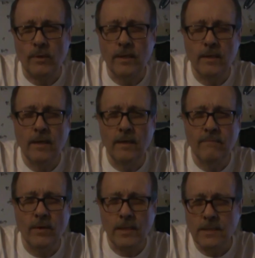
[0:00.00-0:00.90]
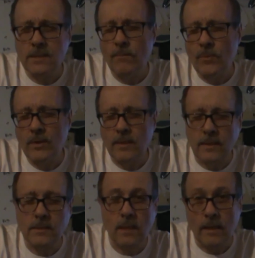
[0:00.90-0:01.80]
And if I get something
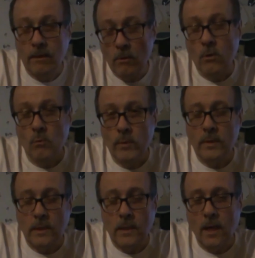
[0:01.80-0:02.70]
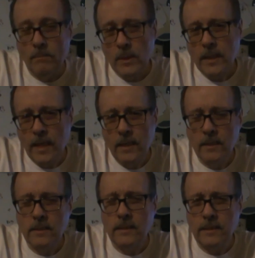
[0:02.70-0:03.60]
that's like really
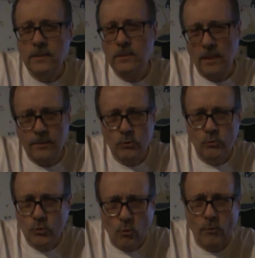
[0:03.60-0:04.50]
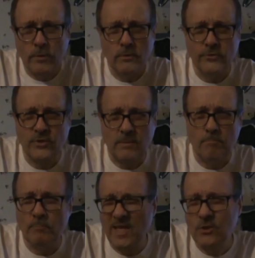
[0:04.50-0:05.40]
complicated and needs like tutorials
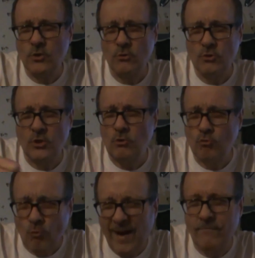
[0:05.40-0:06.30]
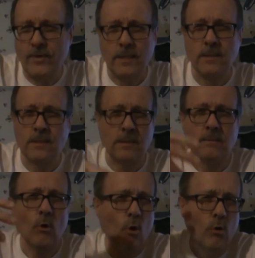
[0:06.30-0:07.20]
and pictures and graphics
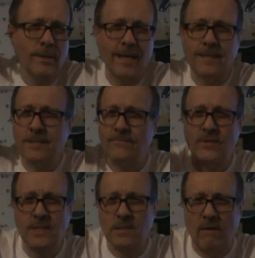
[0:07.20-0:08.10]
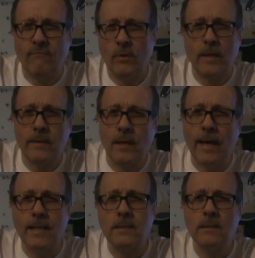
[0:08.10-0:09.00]
and all kinds of stuff like
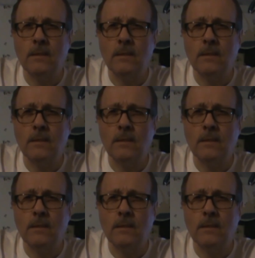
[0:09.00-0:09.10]
that,